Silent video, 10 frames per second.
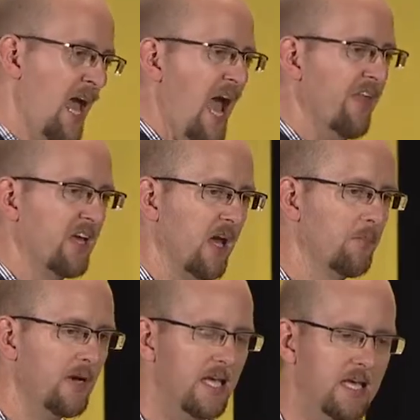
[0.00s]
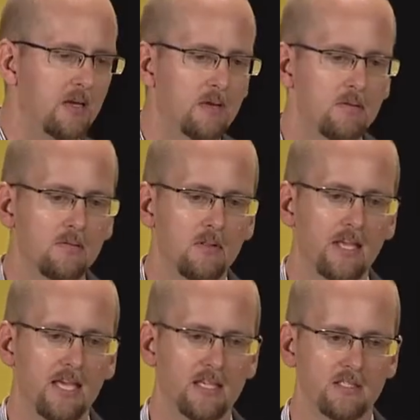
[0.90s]
And the company
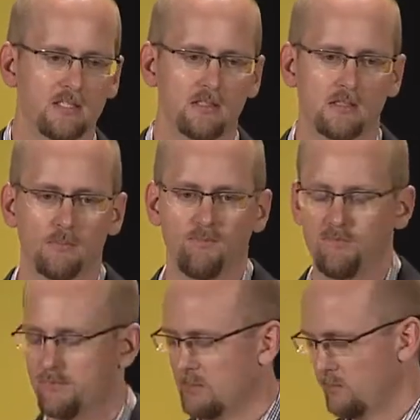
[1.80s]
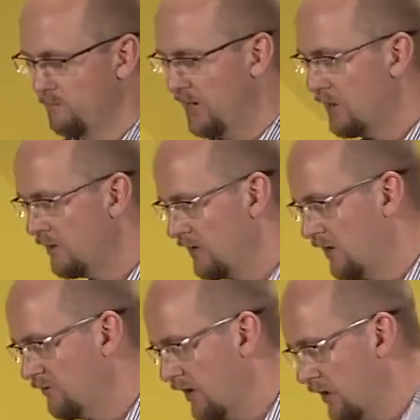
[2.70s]
is very,
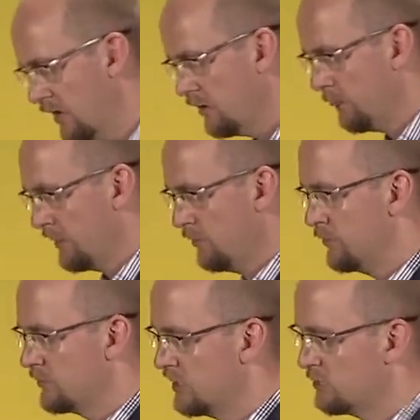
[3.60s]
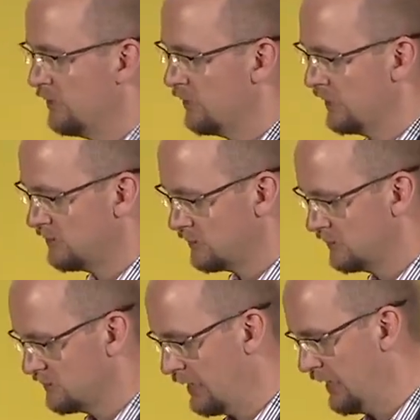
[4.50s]
very, very user experience
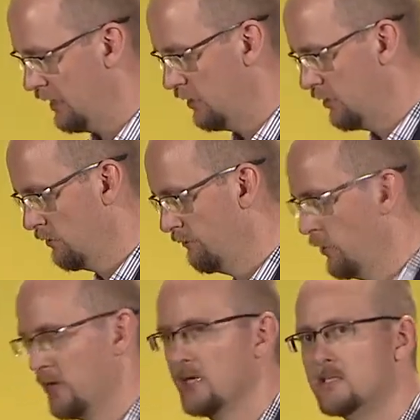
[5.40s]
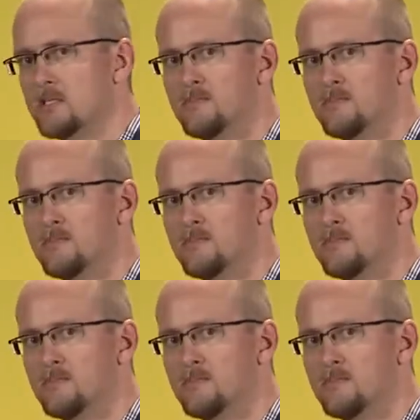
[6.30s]
design focused.